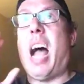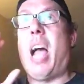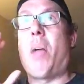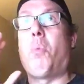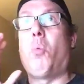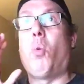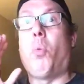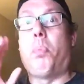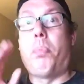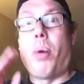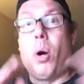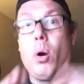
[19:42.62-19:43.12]
I
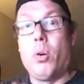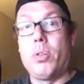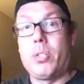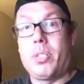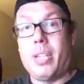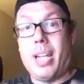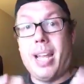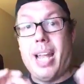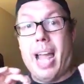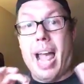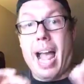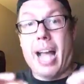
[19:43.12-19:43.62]
will
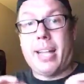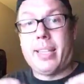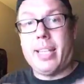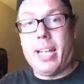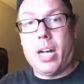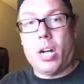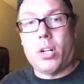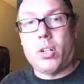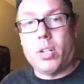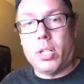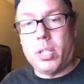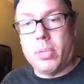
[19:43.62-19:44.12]
post in
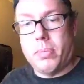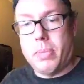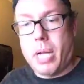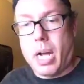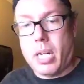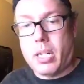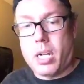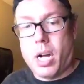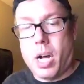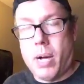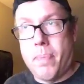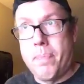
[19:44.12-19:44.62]

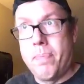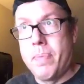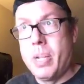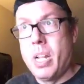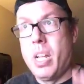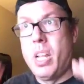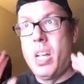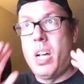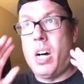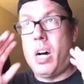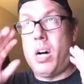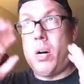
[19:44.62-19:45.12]
hackthealgorithm.com.
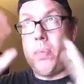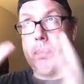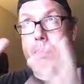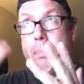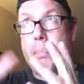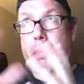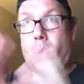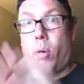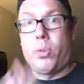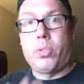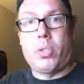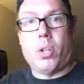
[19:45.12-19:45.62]
I'll
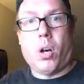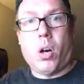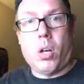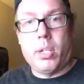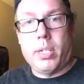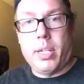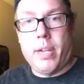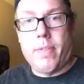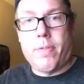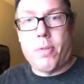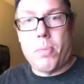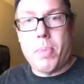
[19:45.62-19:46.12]
post all
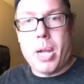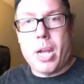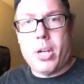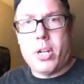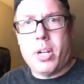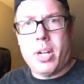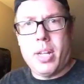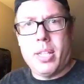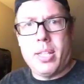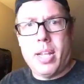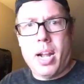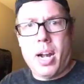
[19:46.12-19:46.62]
the
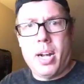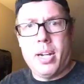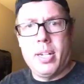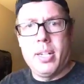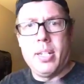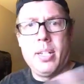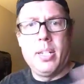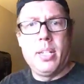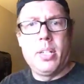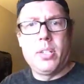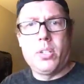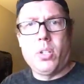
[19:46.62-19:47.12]
information in there.
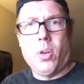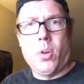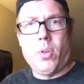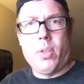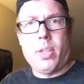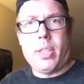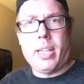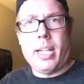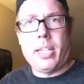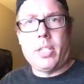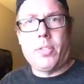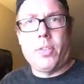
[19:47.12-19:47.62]

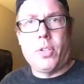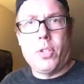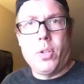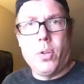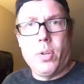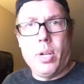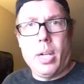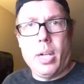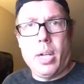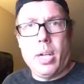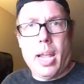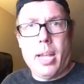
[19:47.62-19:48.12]
So thanks for
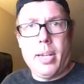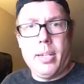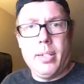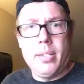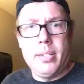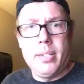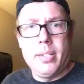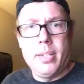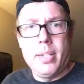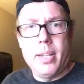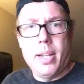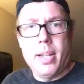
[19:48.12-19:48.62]
tuning in,
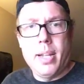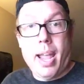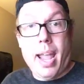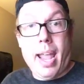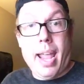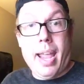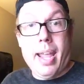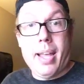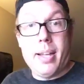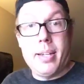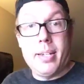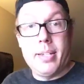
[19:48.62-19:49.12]

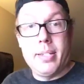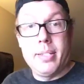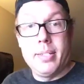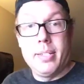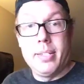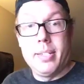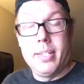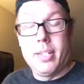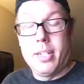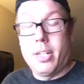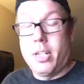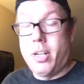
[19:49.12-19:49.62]
and
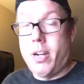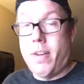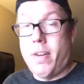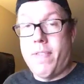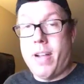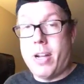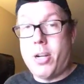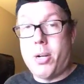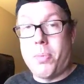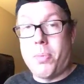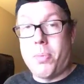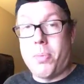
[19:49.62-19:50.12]
your
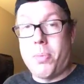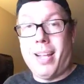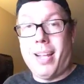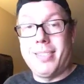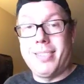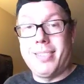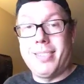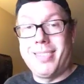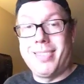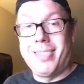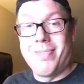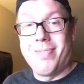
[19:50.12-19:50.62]
adventure
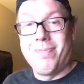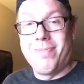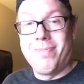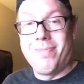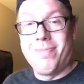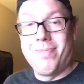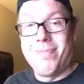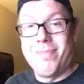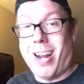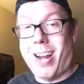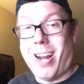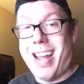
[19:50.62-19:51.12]
begins
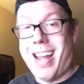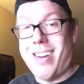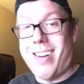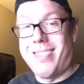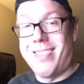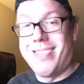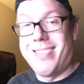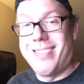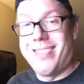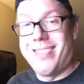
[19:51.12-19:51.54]
right now.